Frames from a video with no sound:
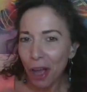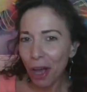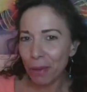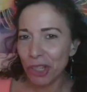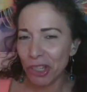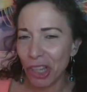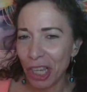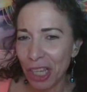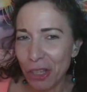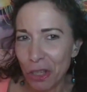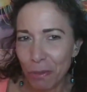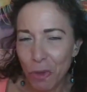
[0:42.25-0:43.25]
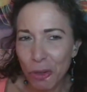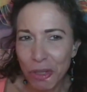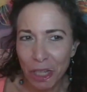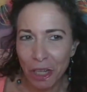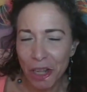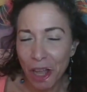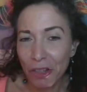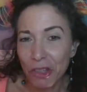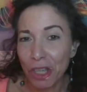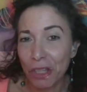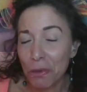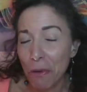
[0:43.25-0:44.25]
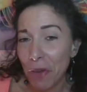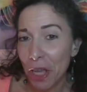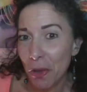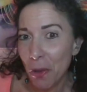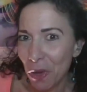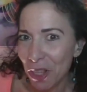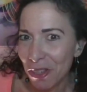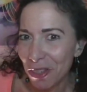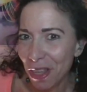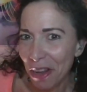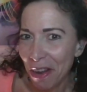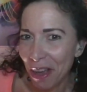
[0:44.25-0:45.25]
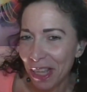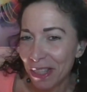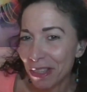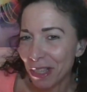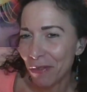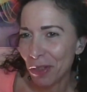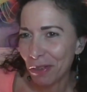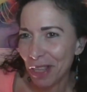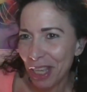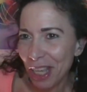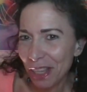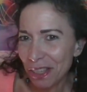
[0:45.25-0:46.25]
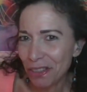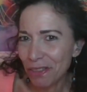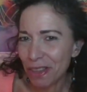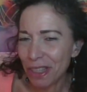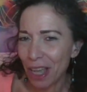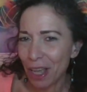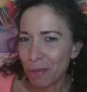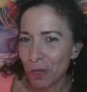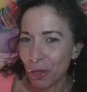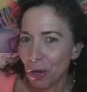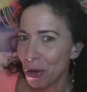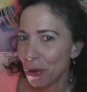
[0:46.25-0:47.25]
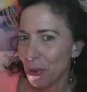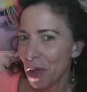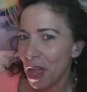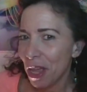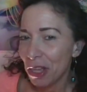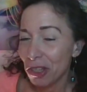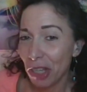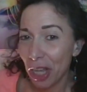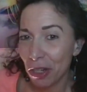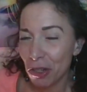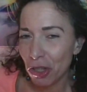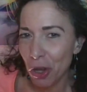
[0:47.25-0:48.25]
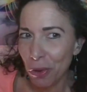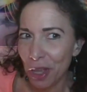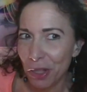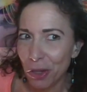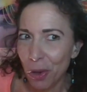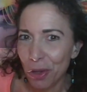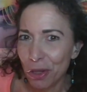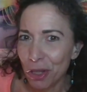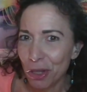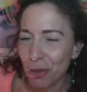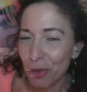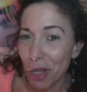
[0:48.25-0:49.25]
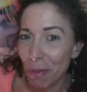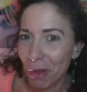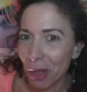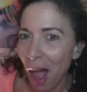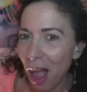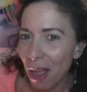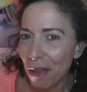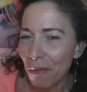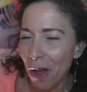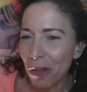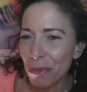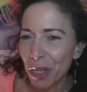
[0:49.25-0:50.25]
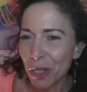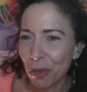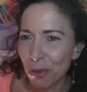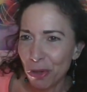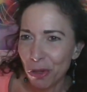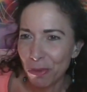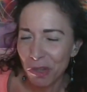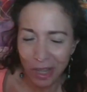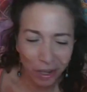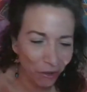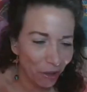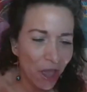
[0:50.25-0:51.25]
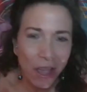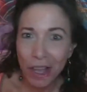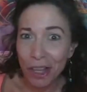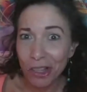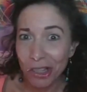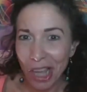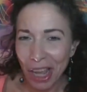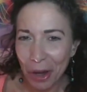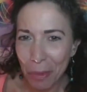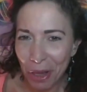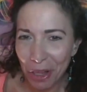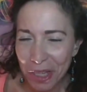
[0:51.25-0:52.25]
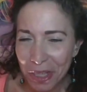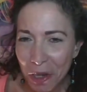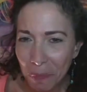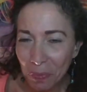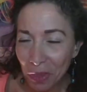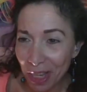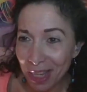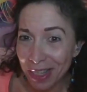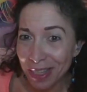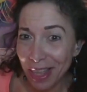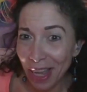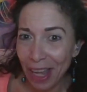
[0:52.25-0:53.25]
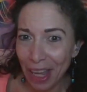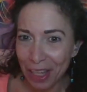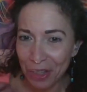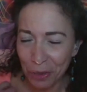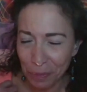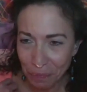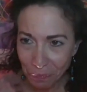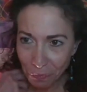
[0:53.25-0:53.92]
I'm just checking some new technology and to invite you Wednesday night, 7:30 Eastern time to the new Shayna show that's going to stream live on my YouTube channel. Shayna Melissa is the handle.